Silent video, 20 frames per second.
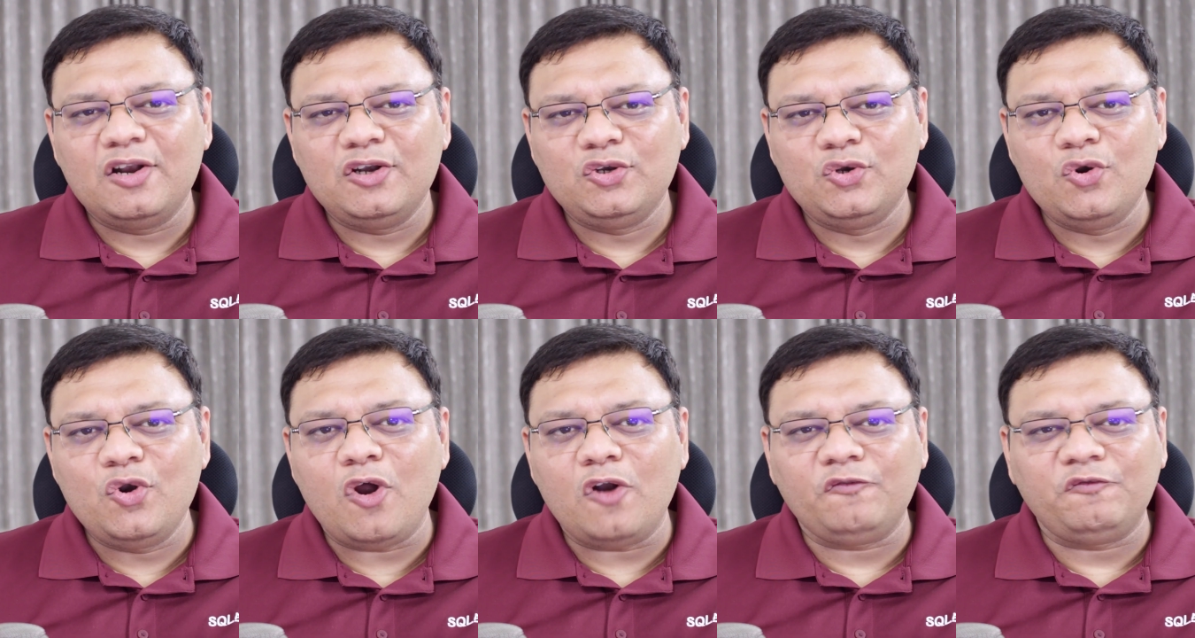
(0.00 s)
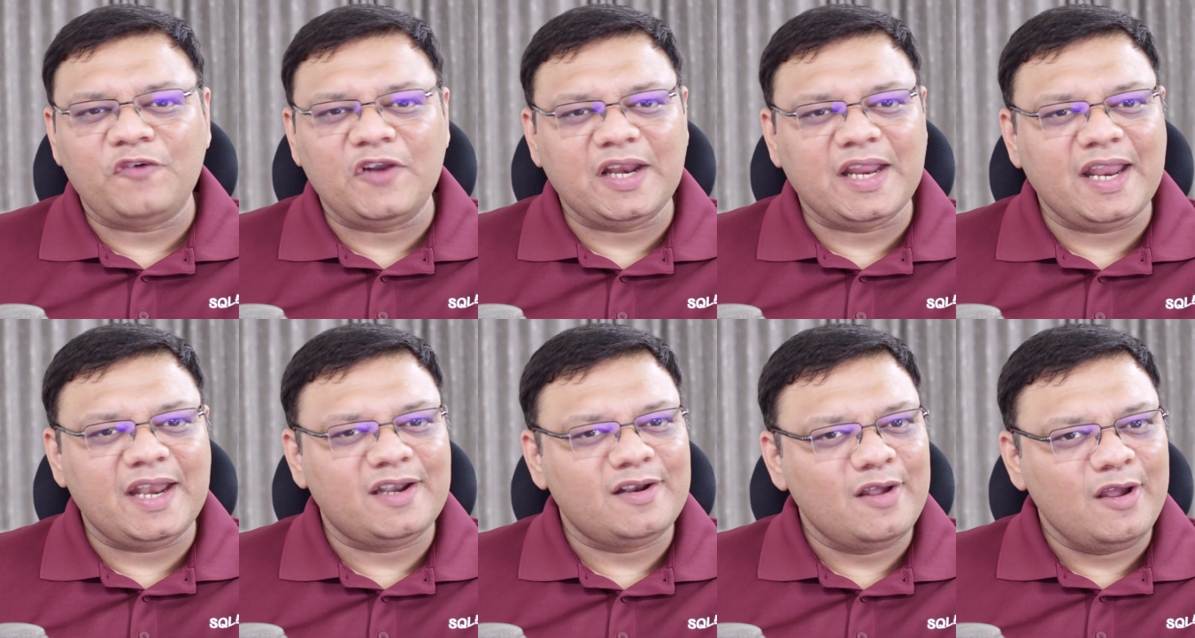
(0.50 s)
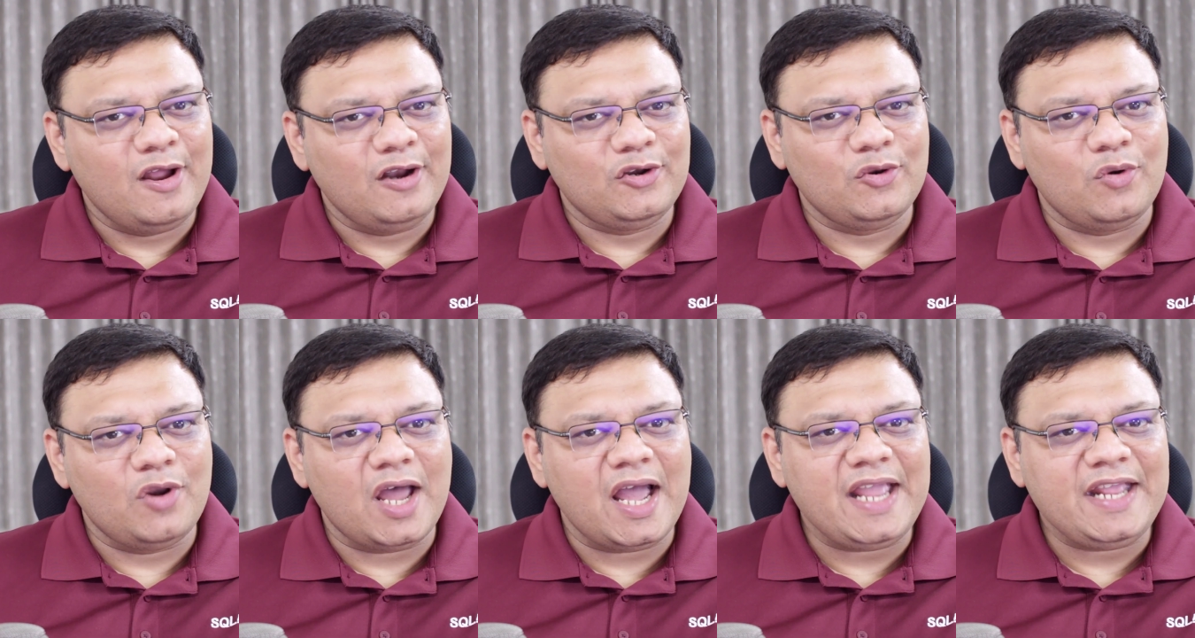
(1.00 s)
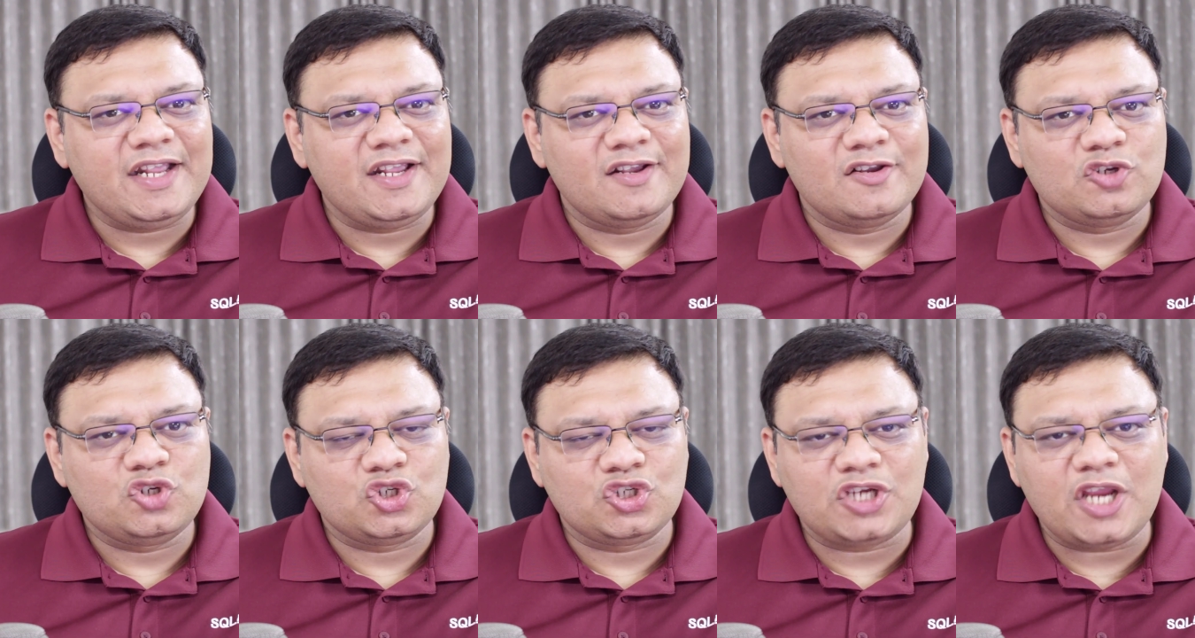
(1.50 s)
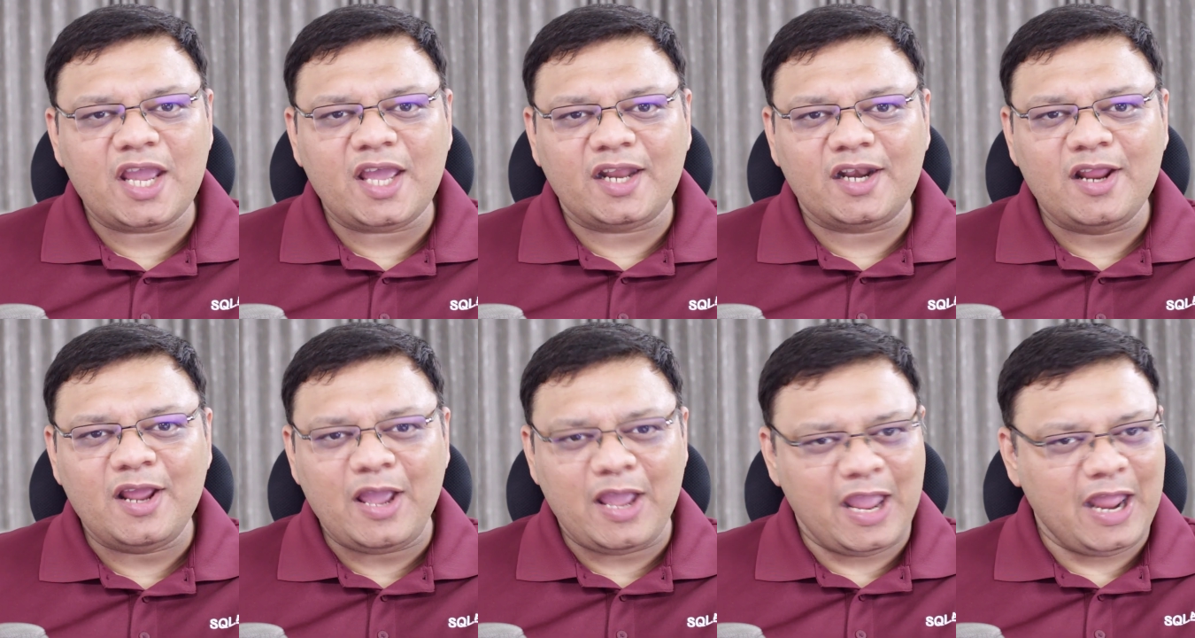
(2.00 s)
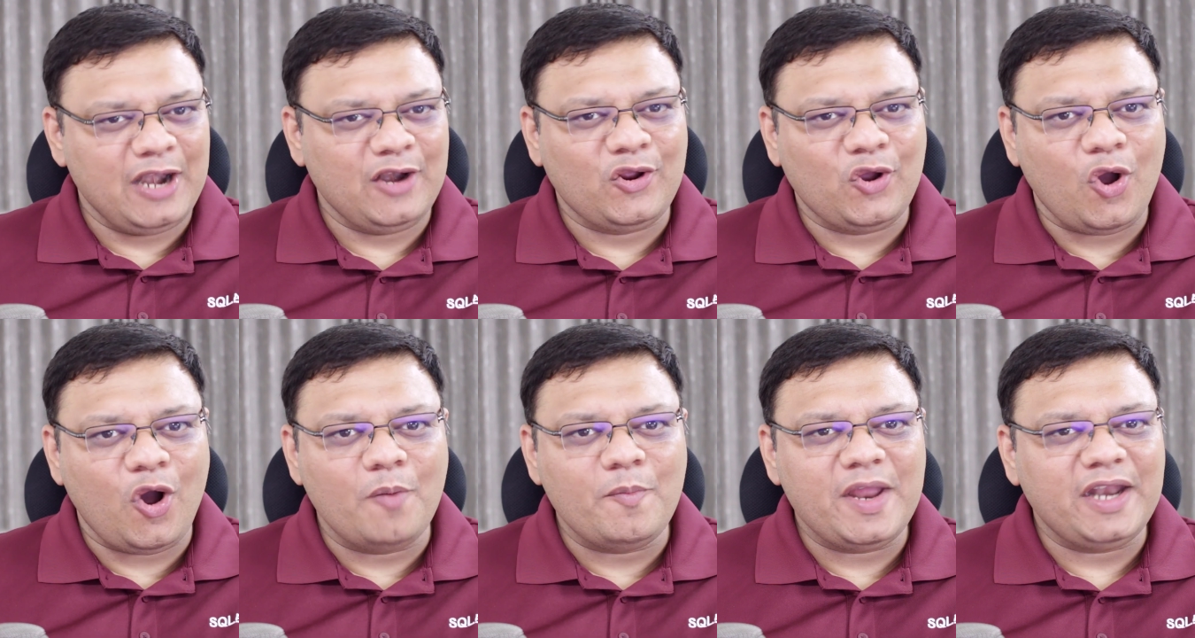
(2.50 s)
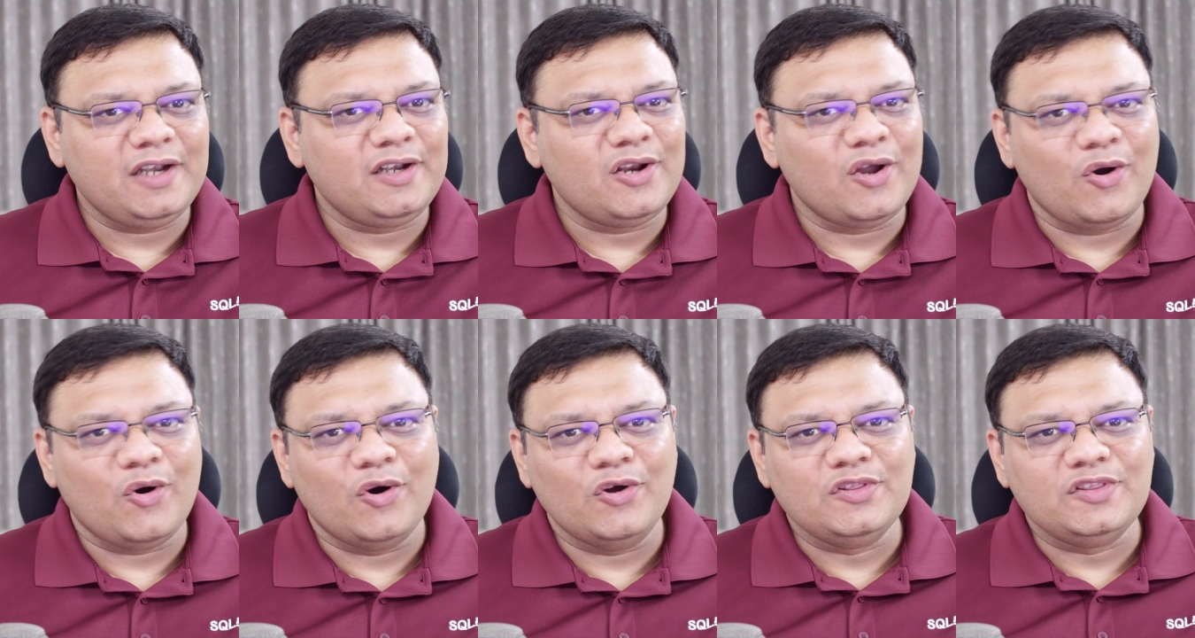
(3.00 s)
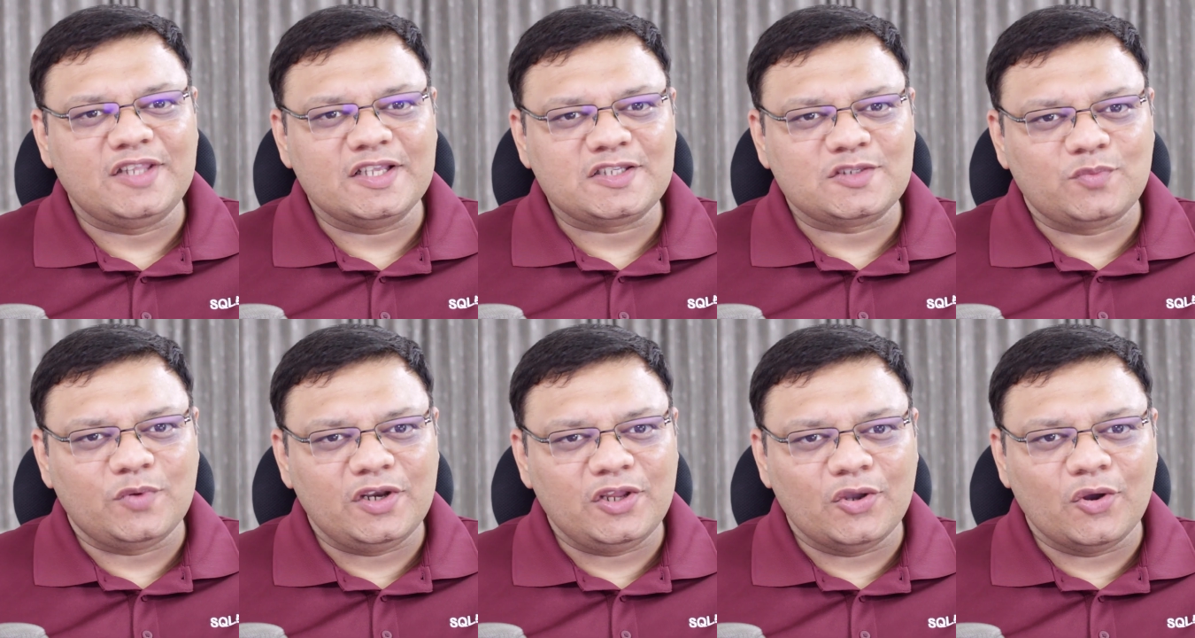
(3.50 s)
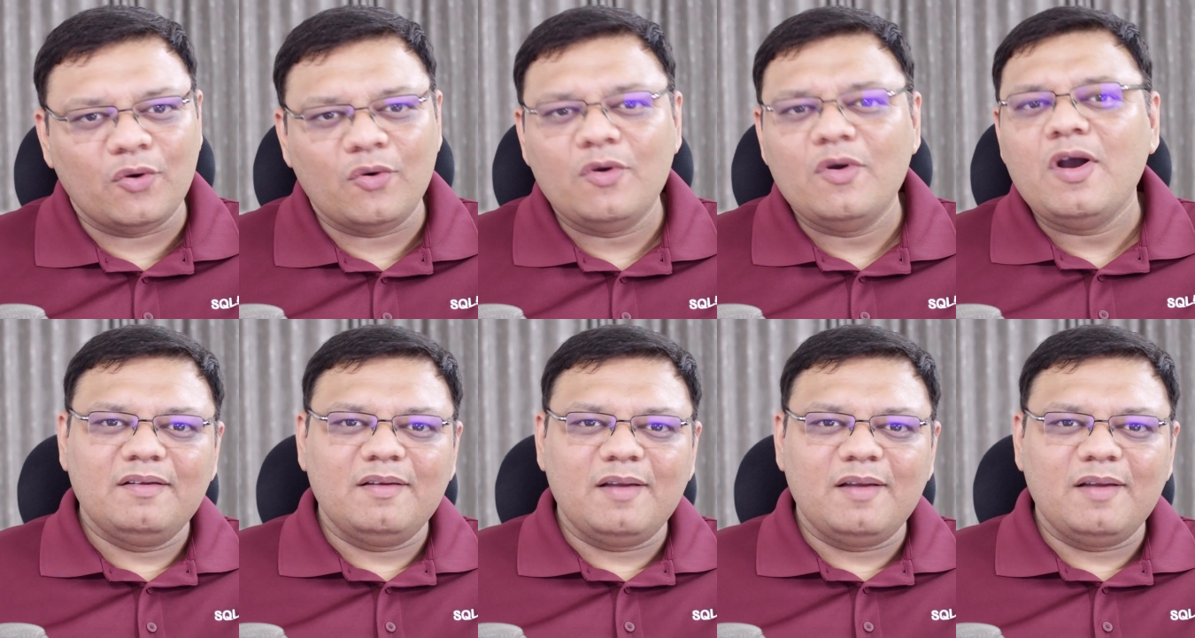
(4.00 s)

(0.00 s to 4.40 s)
Do not forget to like, share, and comment on this video.